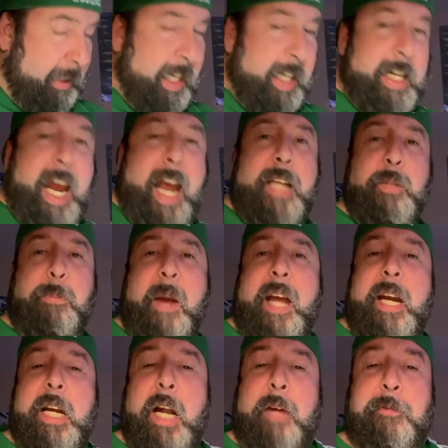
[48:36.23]
Yeah, it's
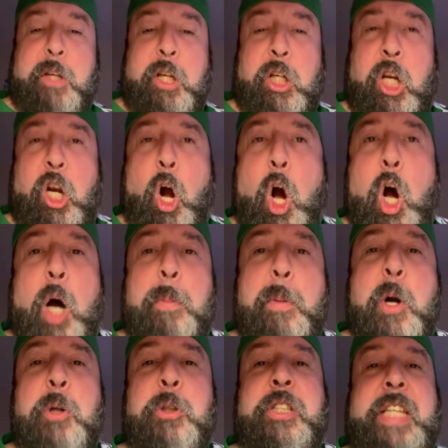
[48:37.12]
bad enough you can
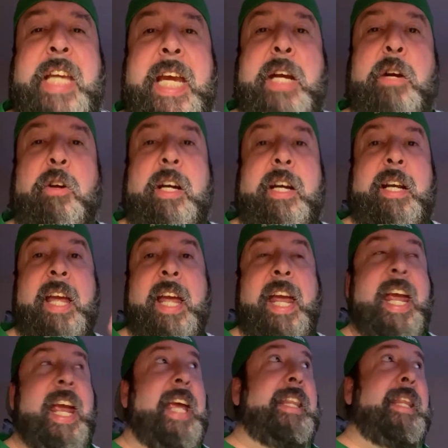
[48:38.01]
almost hear it
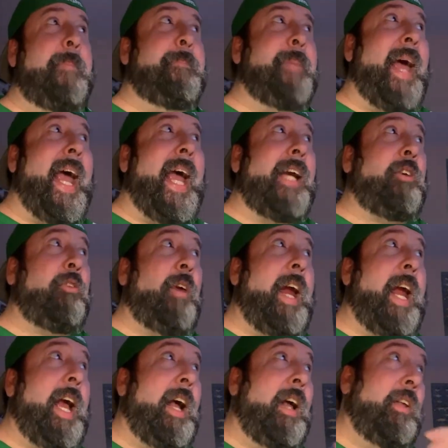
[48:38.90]
in the
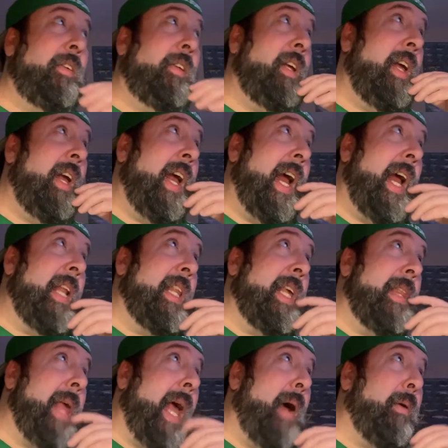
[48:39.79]
background, and
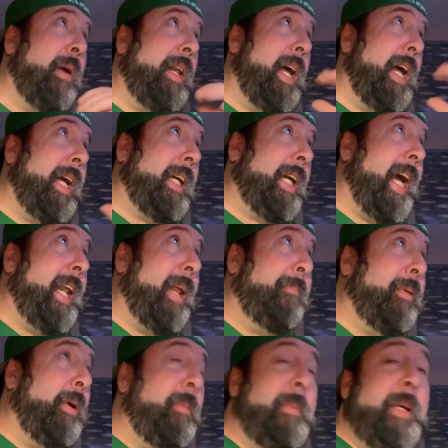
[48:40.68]
then that would kind of
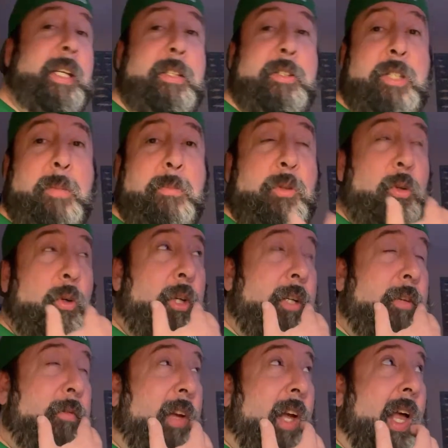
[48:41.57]
put me in some sort
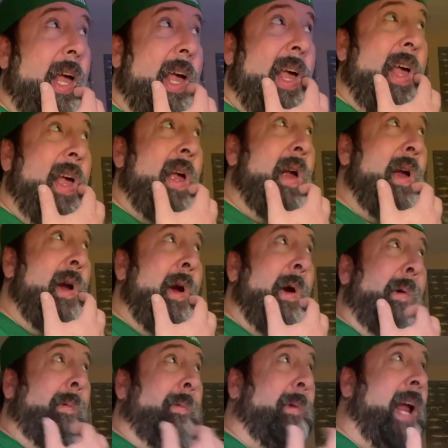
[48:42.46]
of
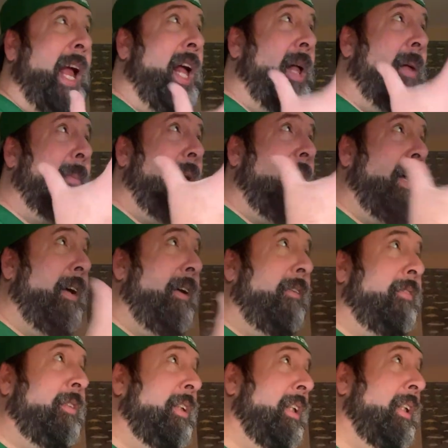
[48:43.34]
realm
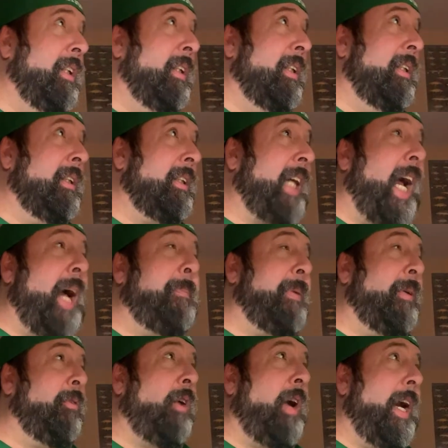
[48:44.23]
of
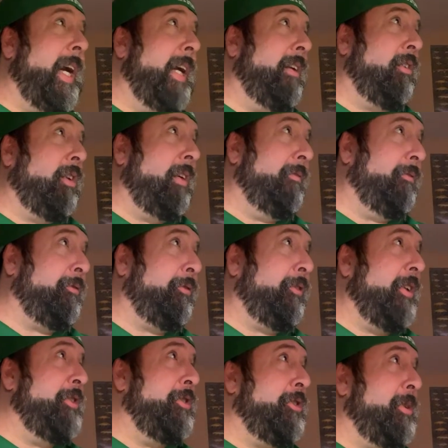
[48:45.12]
copyright or
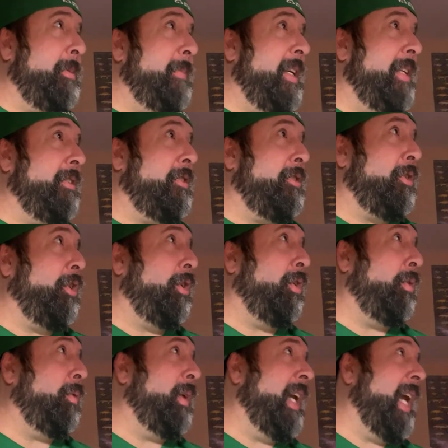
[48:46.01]
infringements
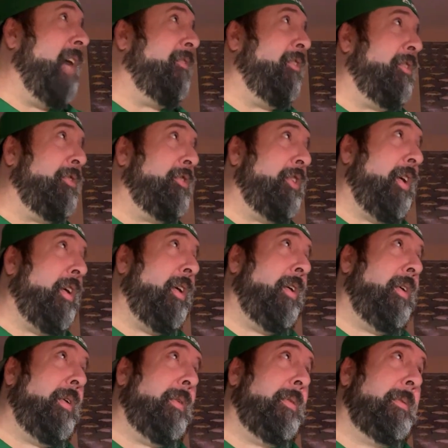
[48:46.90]
or whatever.
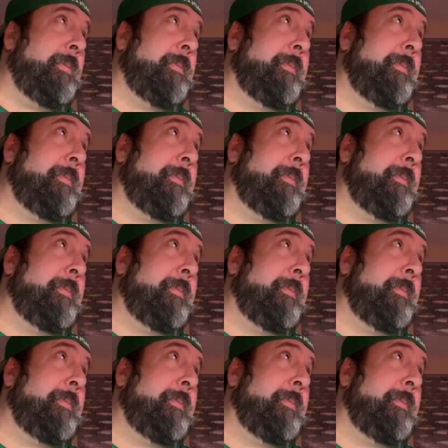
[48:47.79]
So